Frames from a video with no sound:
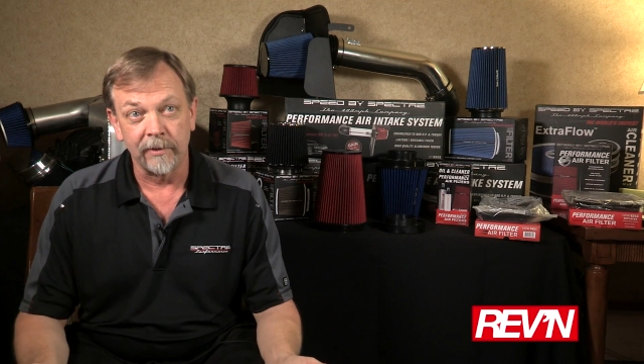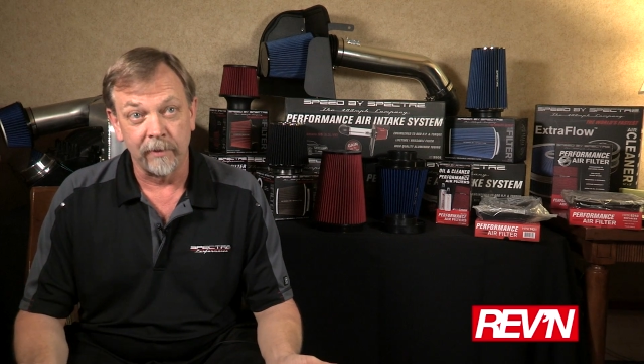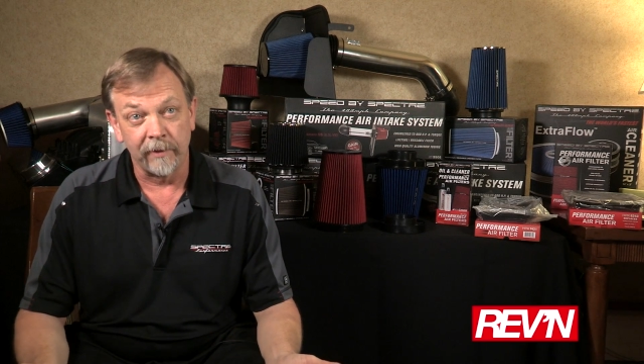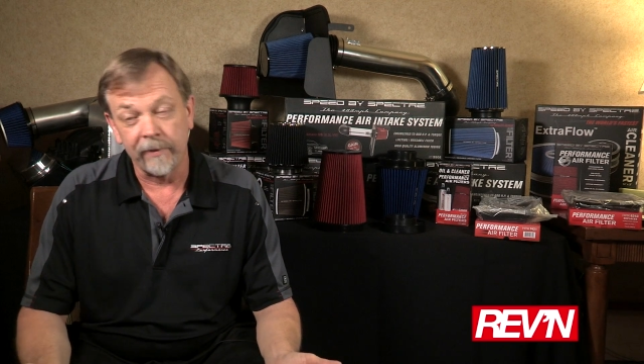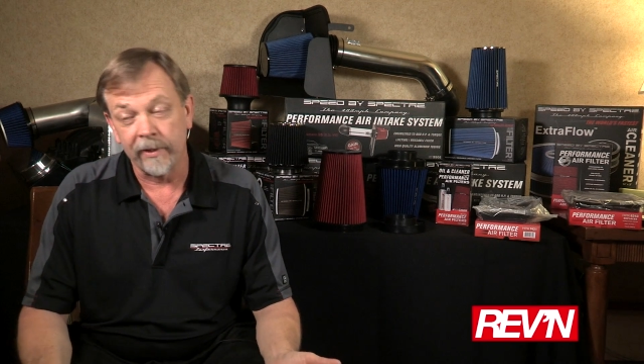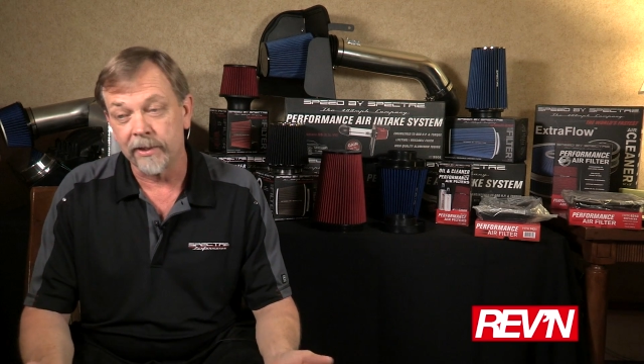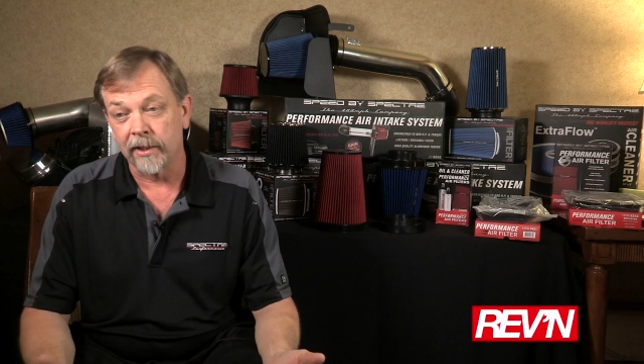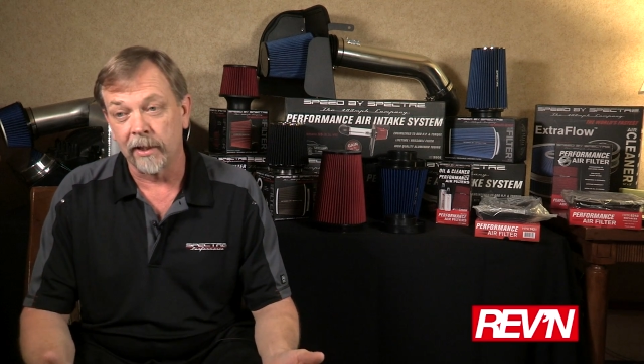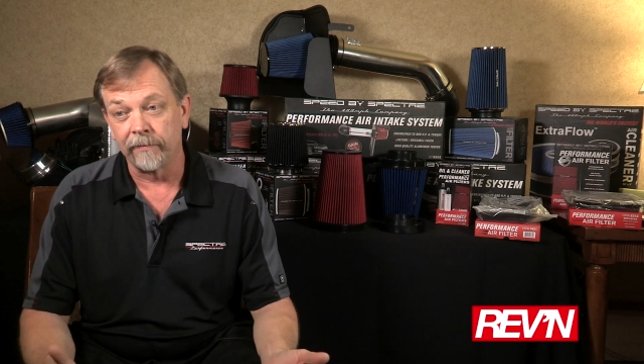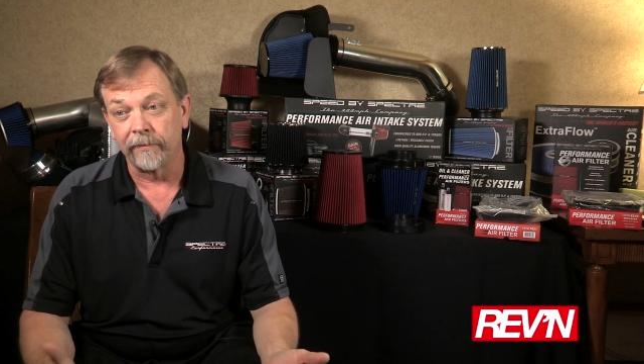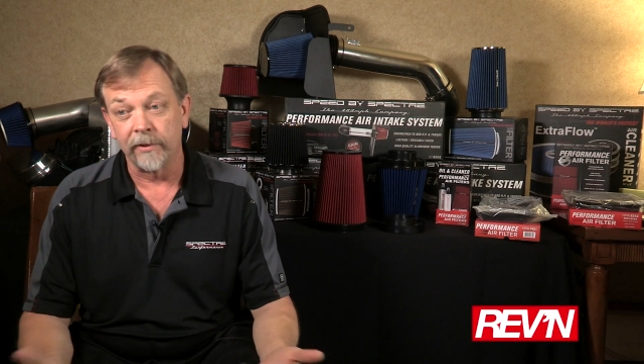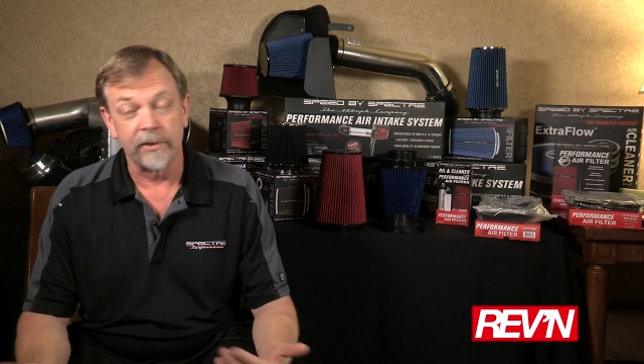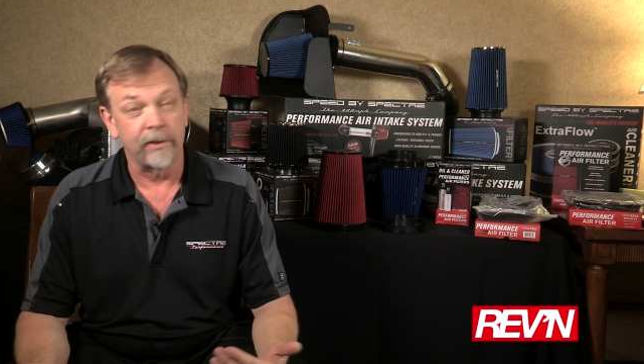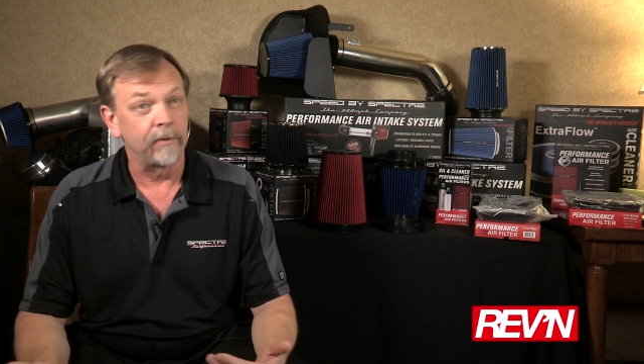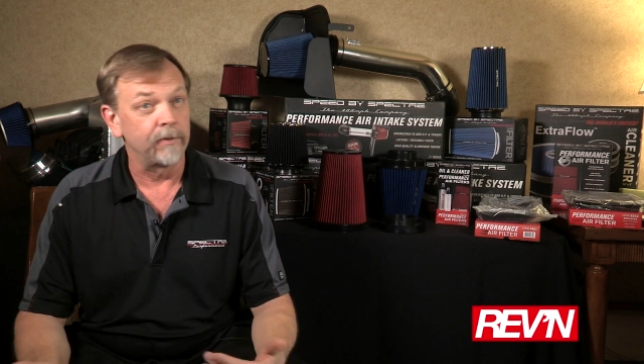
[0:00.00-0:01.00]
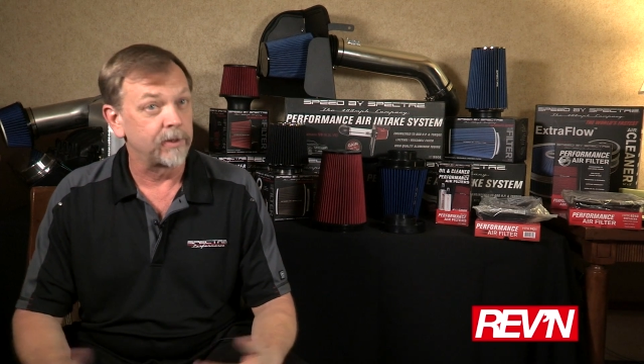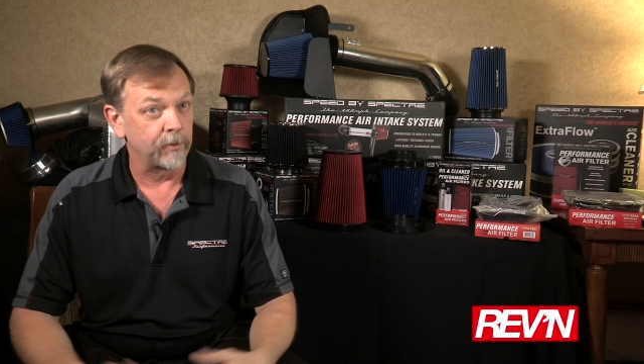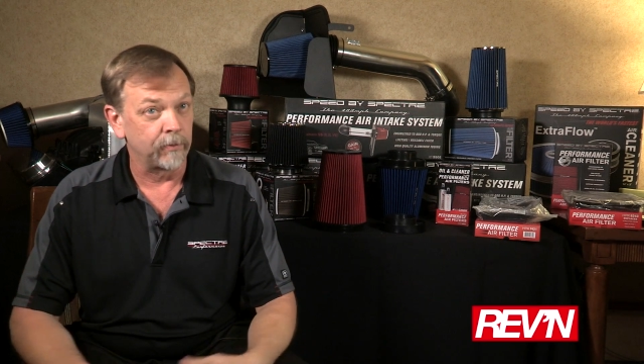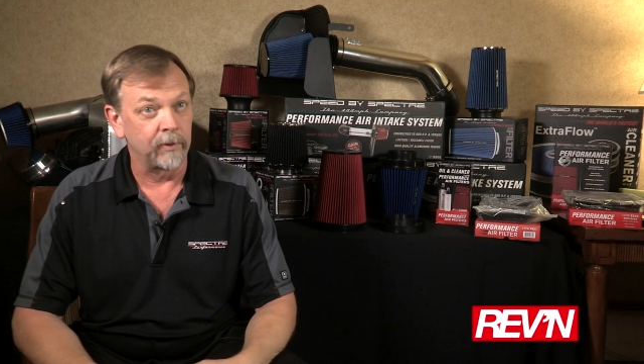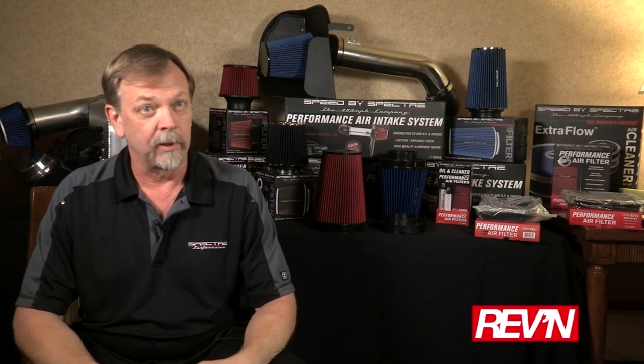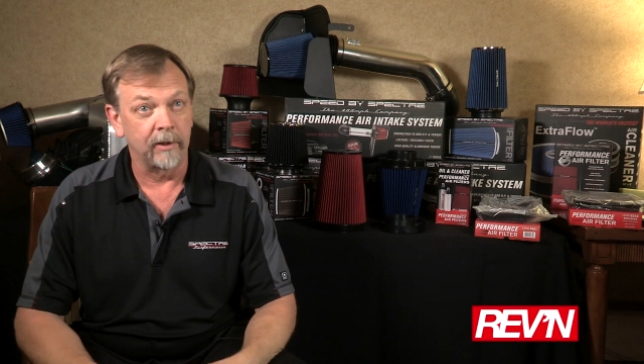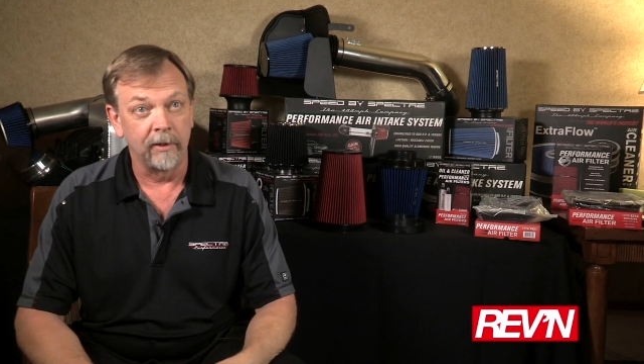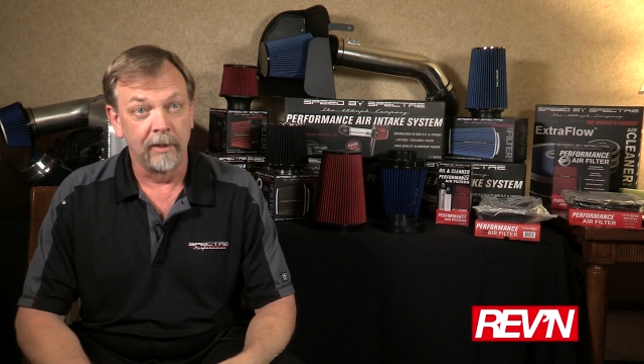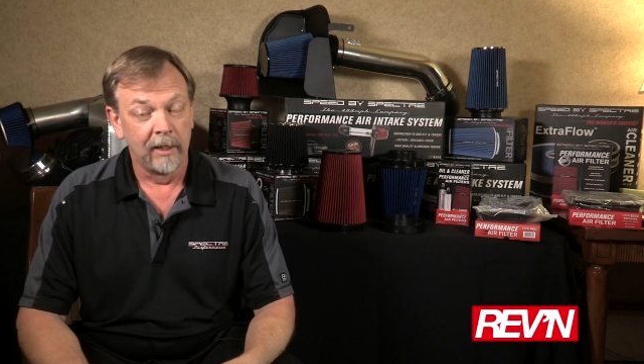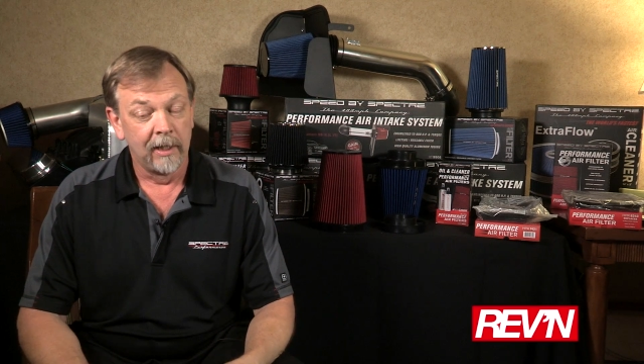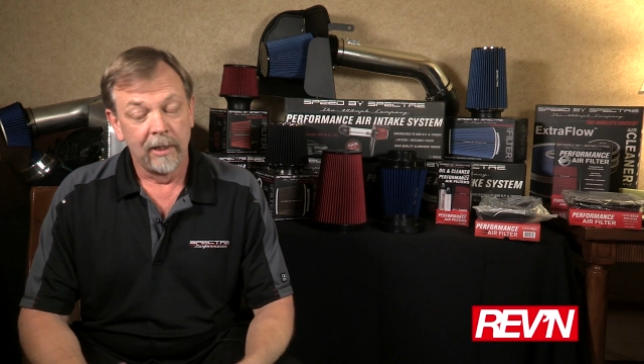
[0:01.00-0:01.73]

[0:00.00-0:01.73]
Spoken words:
We've had stuff at shows to where